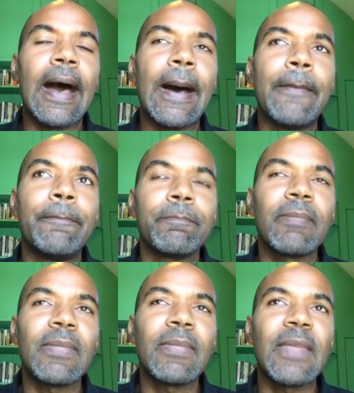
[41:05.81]
Um,
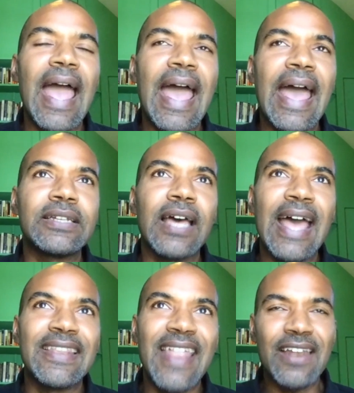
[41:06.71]
and uh,
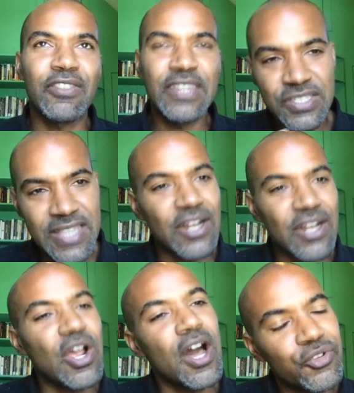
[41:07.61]
and that these
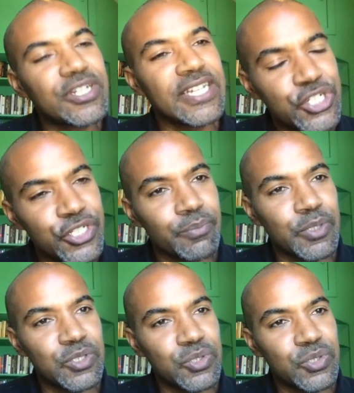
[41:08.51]
that contradiction
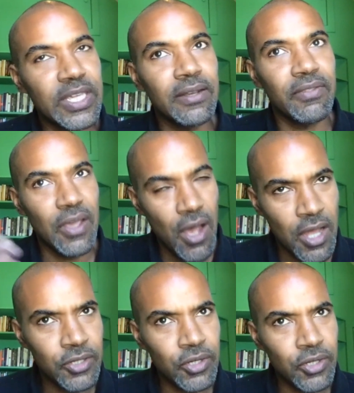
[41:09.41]
between the
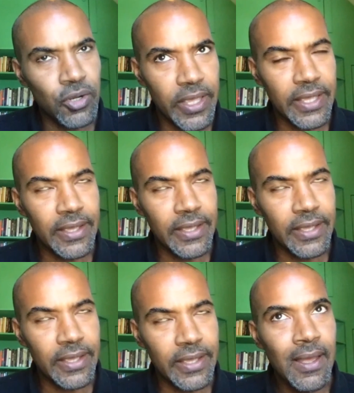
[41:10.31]
ongoing
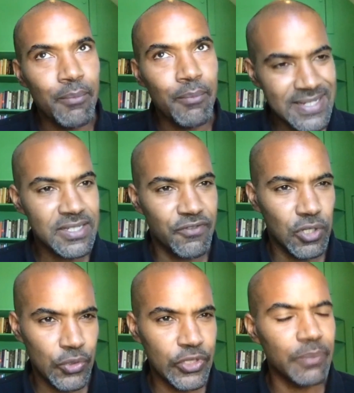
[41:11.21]
presence
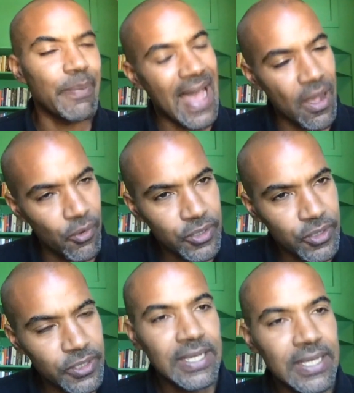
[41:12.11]
of colonial
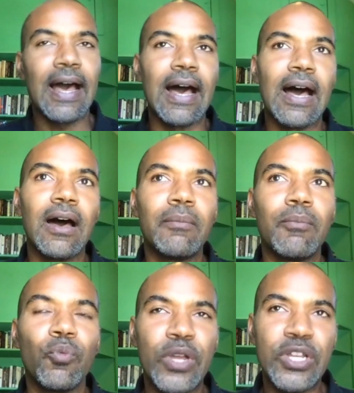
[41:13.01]
power,
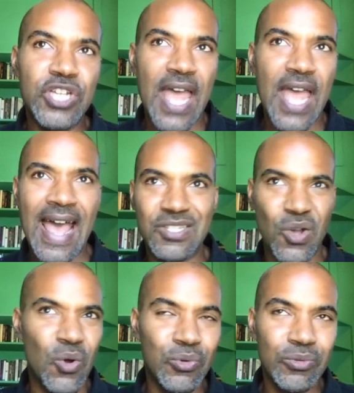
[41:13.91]
um, which has
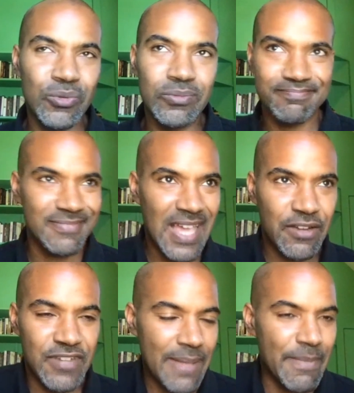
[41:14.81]
its own
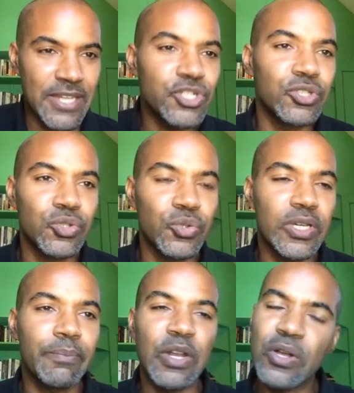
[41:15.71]
kind of dimension to
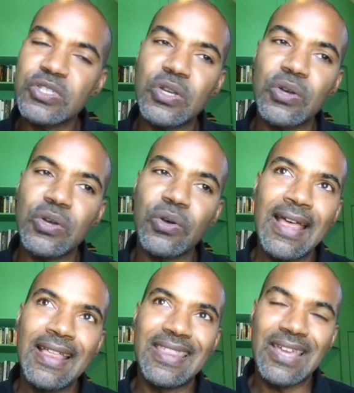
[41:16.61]
it, but also
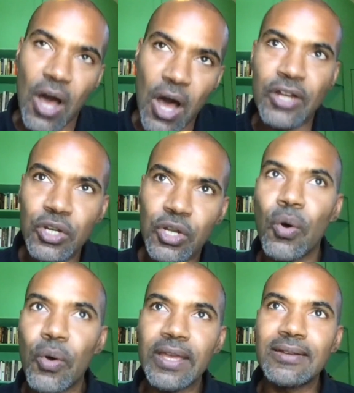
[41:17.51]
the
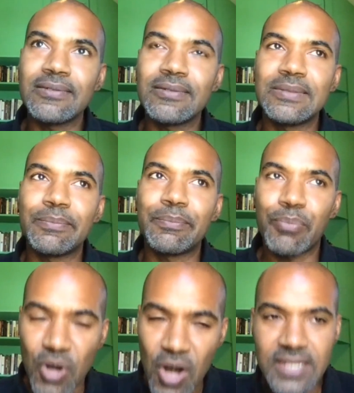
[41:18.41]
ongoing
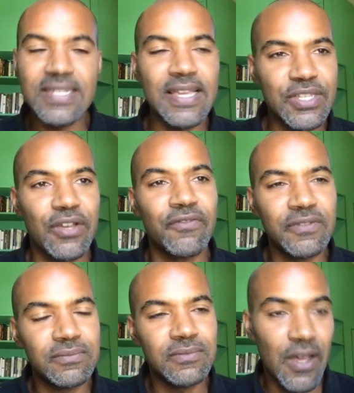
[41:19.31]
process
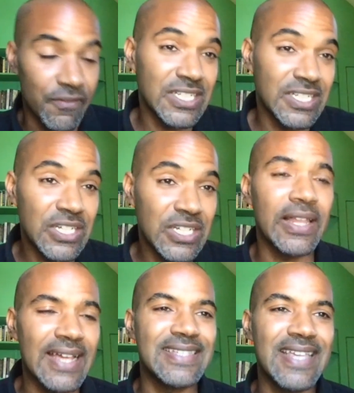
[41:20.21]
of, of
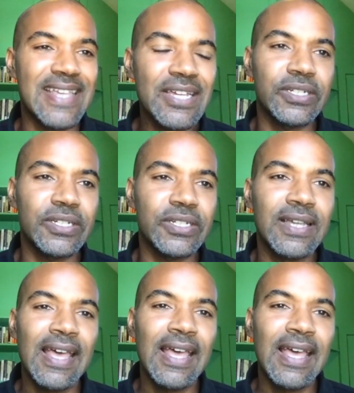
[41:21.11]
decolonization,